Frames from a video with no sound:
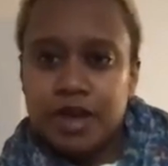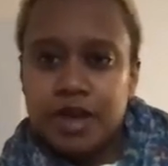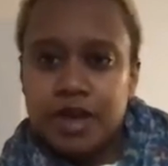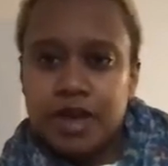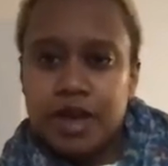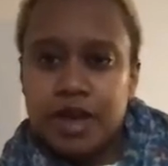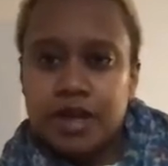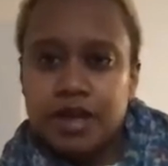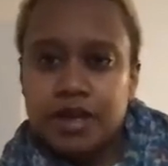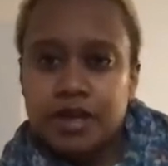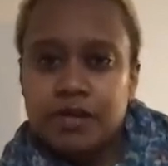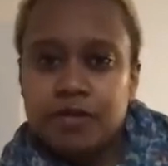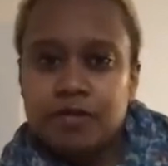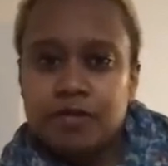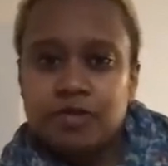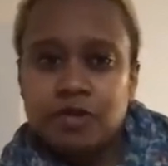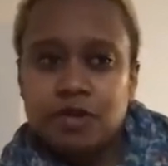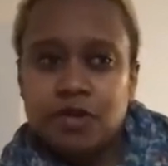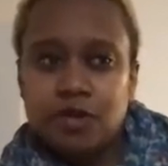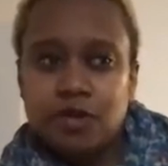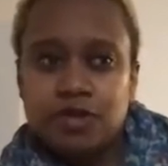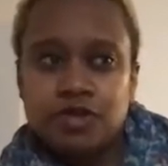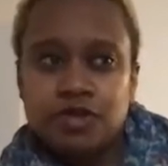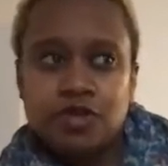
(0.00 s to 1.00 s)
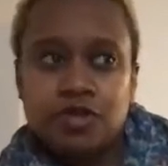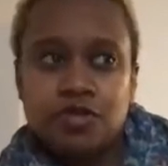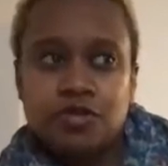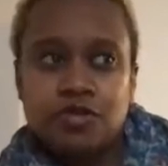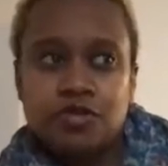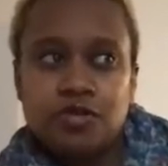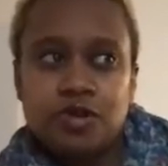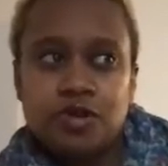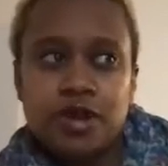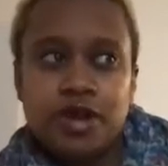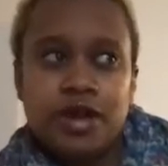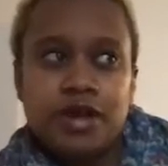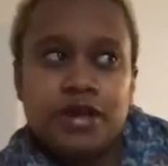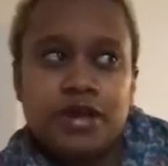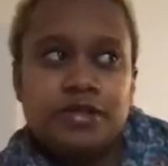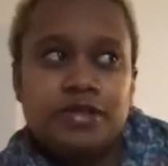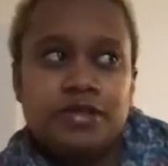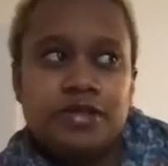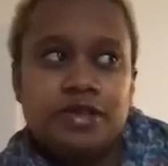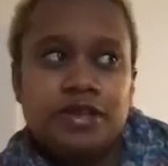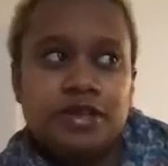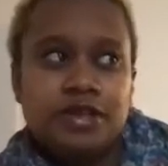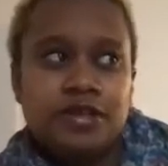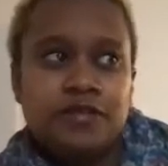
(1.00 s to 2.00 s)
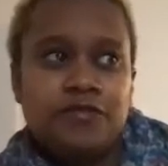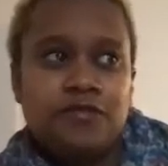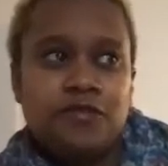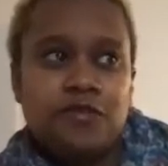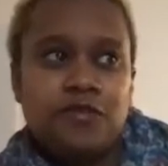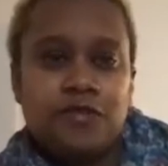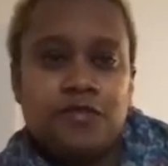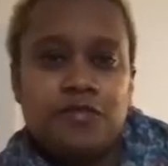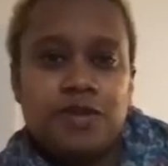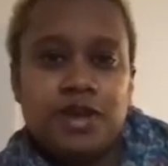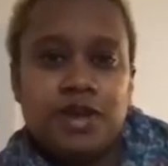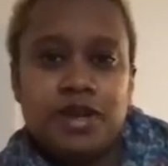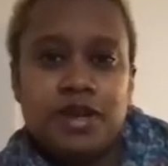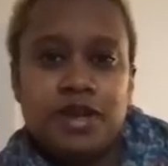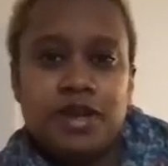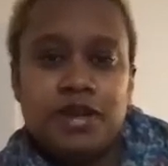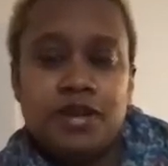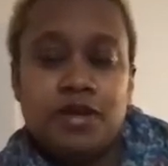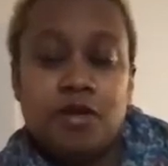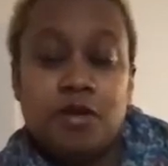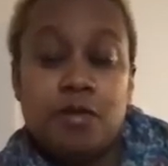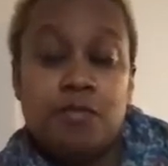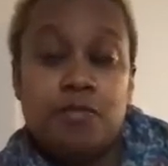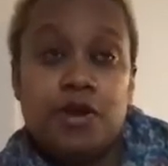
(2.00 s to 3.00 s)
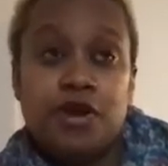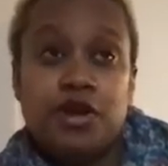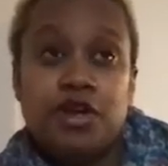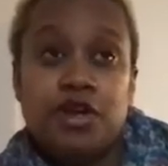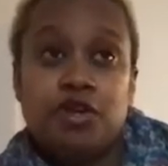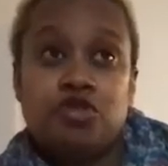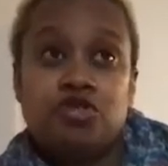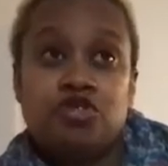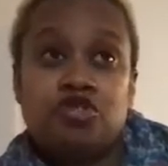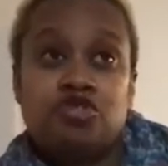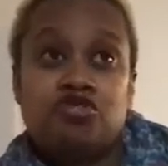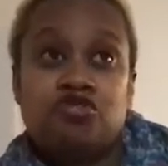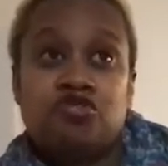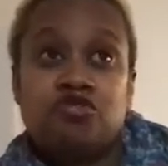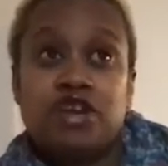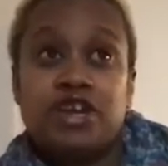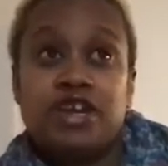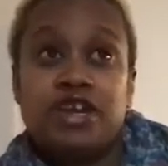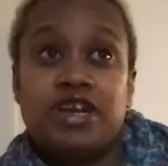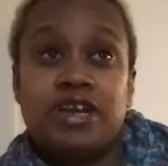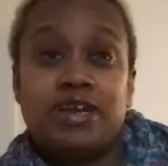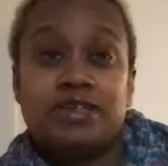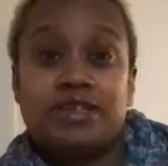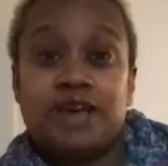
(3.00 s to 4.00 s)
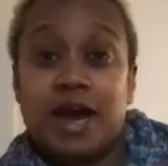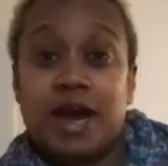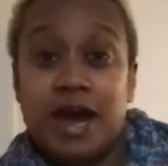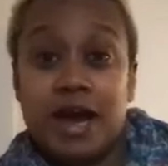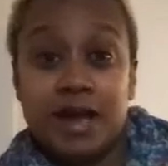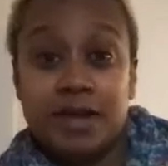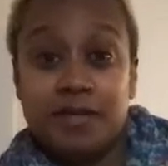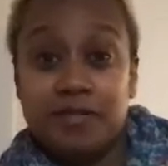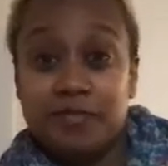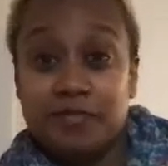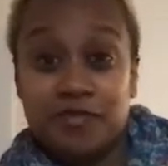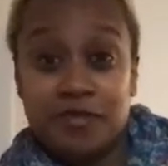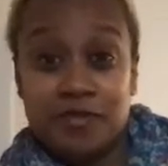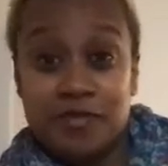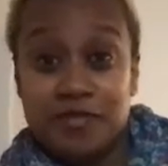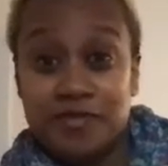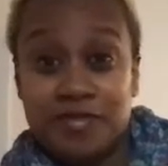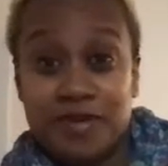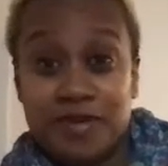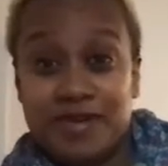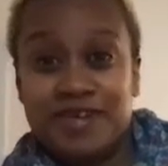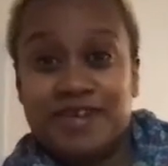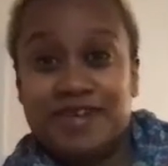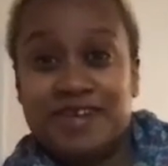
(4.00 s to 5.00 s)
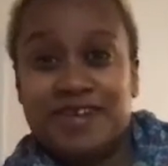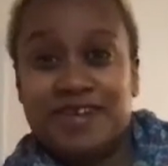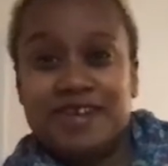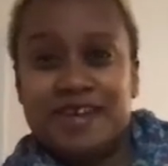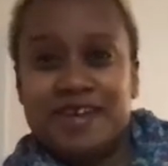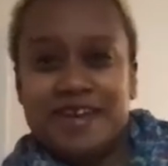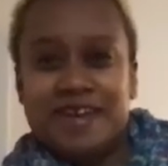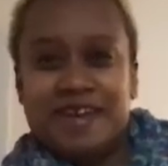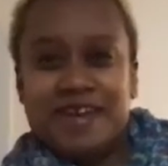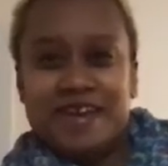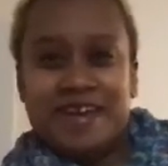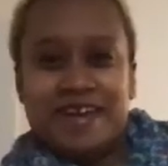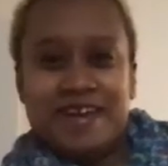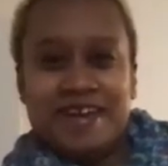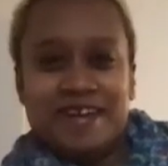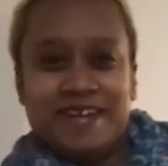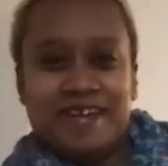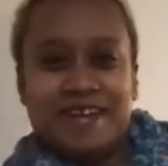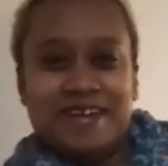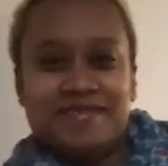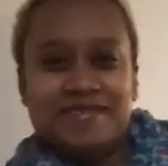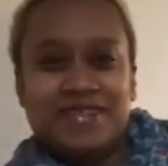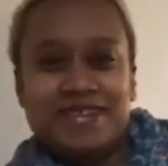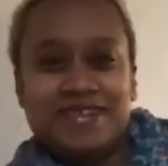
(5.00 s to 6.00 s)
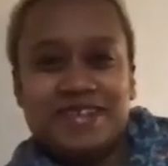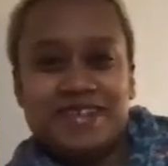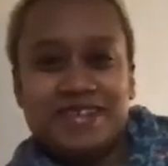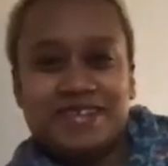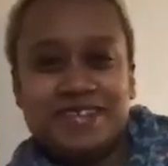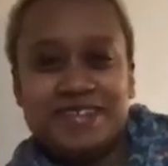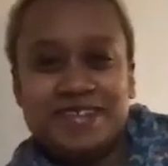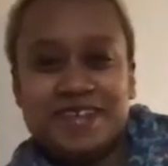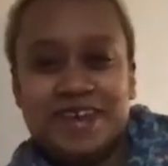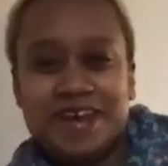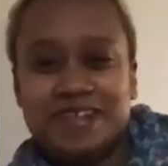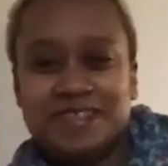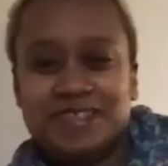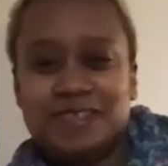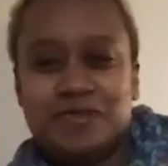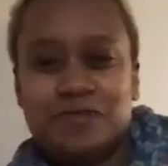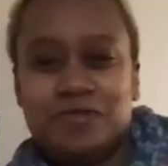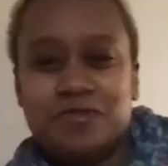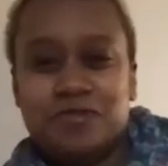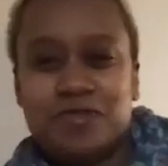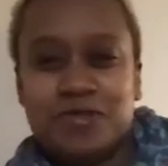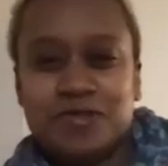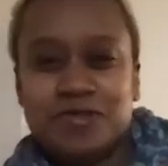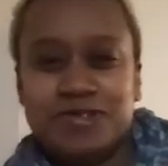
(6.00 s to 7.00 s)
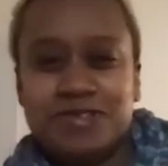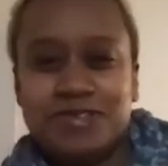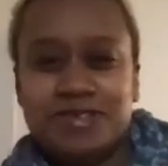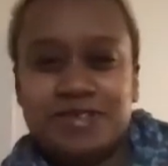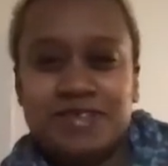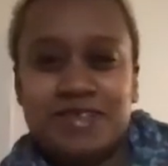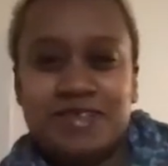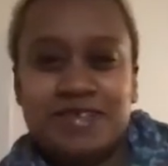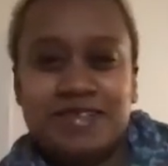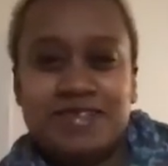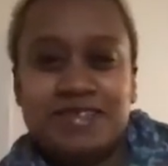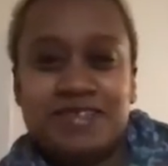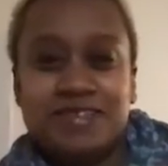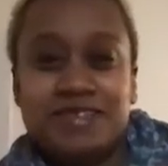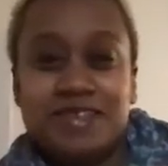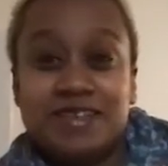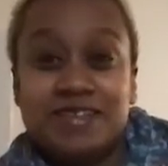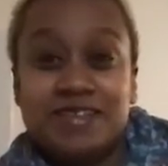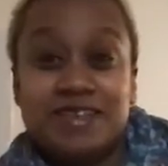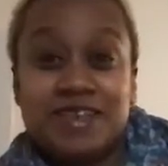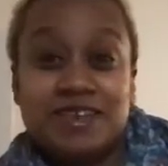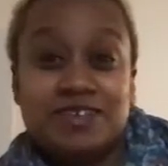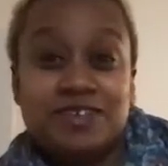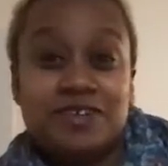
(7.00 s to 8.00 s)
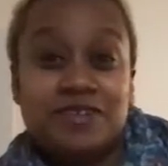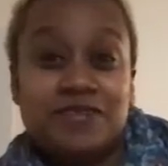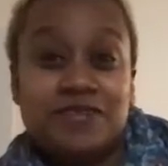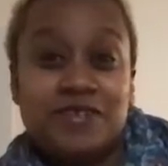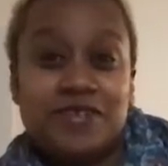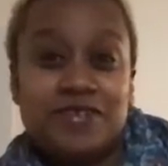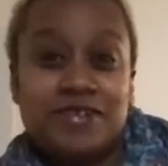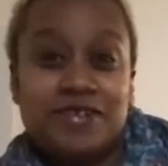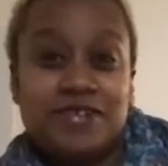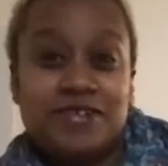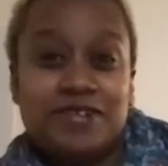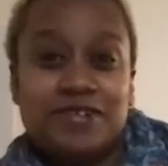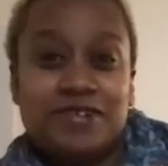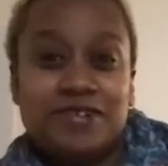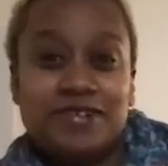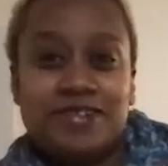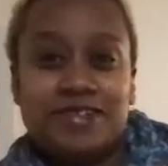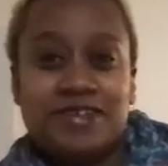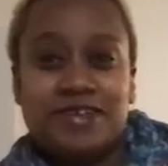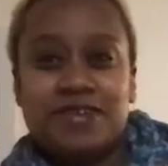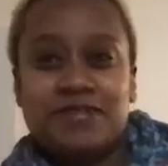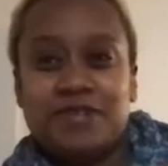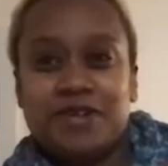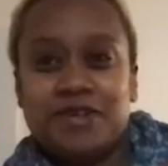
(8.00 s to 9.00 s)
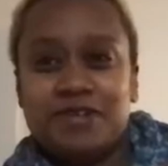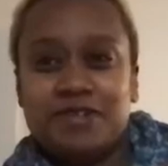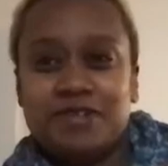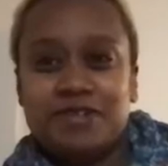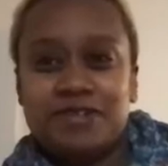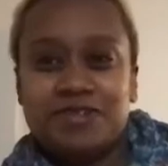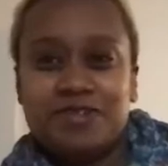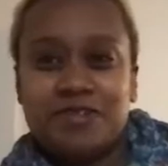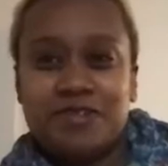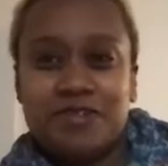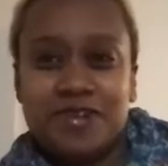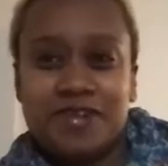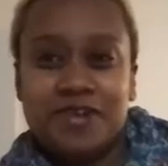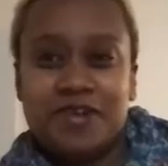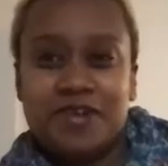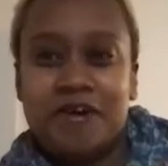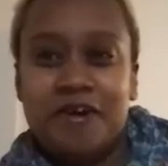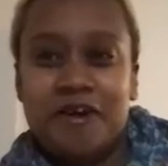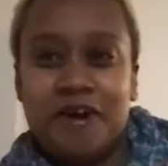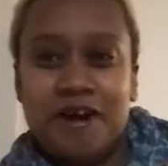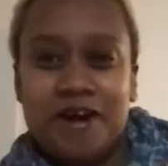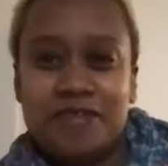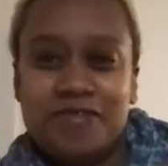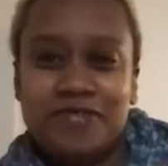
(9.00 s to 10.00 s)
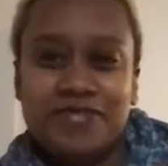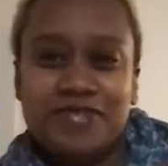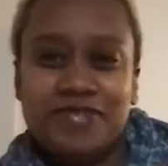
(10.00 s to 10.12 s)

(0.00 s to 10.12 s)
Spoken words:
and then there's also the forbidden but you're trading time for money. And I mean, not the worst. That's actually a very good thing when you're starting off.